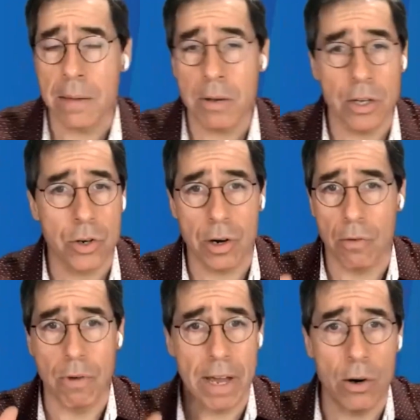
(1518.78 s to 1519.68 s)
think I'm going to turn
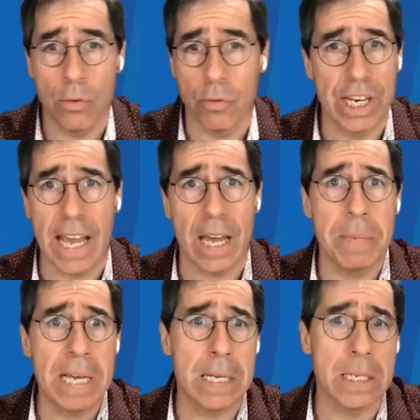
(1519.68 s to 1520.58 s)
it right over to
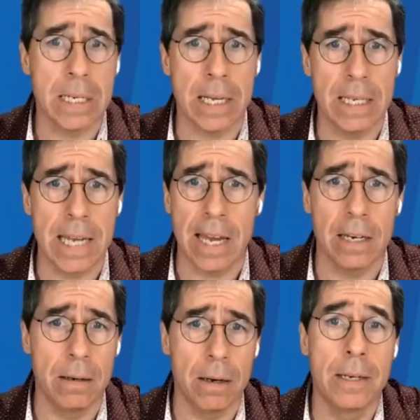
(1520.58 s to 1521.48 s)
Dan, because I think
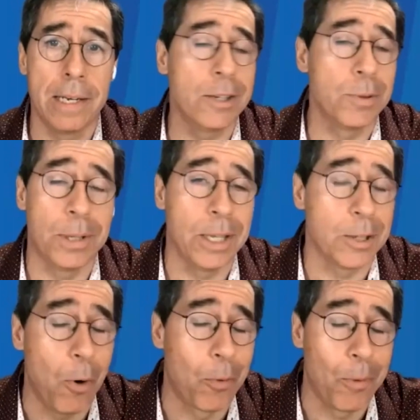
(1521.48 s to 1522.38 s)
Dan deals with
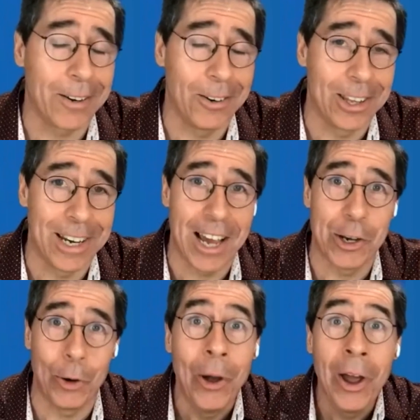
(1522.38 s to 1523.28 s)
this more regularly than
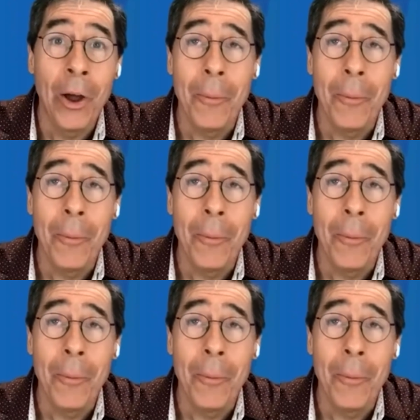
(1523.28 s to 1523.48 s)
I do.